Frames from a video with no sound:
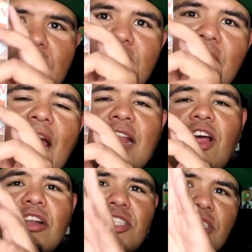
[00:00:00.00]
with this uh,
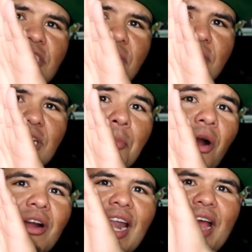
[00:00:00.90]
anthology series
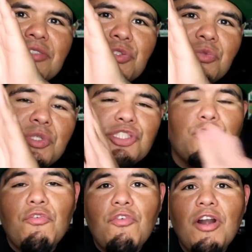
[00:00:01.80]
about clowns,
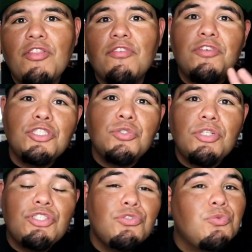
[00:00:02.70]
which so far the first
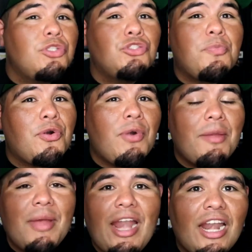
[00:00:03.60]
two issues were super
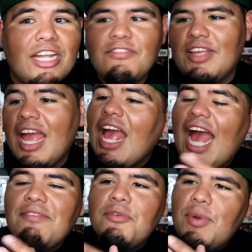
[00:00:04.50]
great, man. I love it.
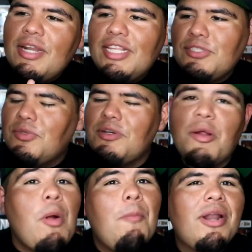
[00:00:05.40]
I haven't read this
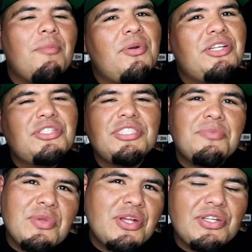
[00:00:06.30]
one, uh, but I'm pretty sure
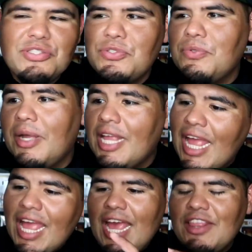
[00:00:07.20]
it's gonna be good too,
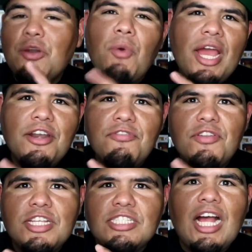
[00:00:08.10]
way. And the
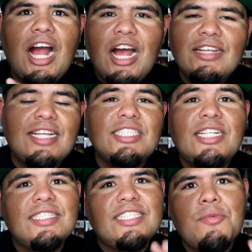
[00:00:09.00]
writer for this, haha, is
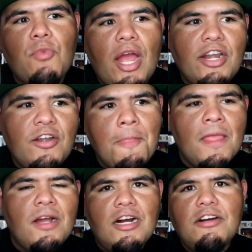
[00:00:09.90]
actually the same
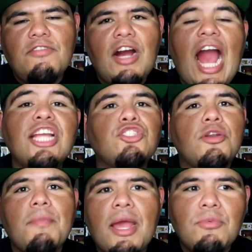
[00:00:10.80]
writer of uh,
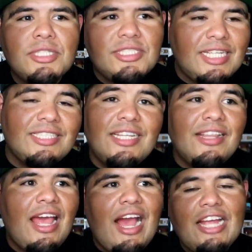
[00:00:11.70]
Ice Cream Man, which they
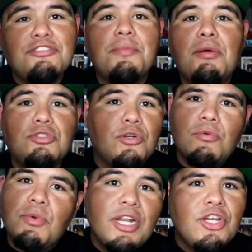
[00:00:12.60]
said that Ice Cream Man was
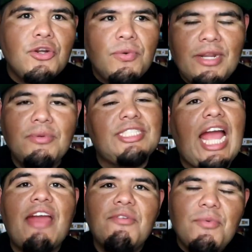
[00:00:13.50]
a really good read,
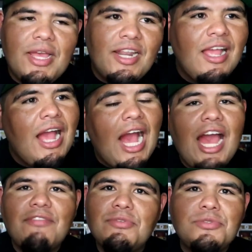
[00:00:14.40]
which I haven't read.
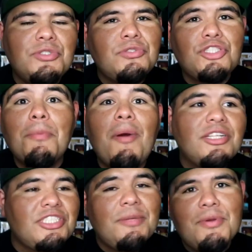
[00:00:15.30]
I have to, you know, jump
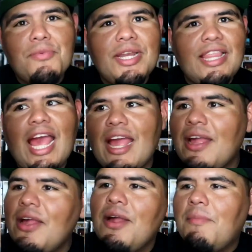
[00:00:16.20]
on ship and read
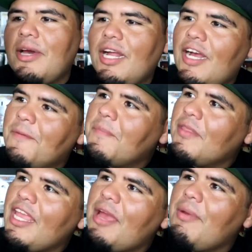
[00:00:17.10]
that. But
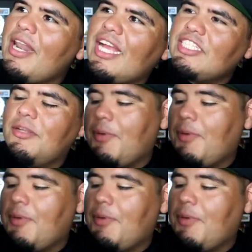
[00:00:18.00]
uh, yeah, man, I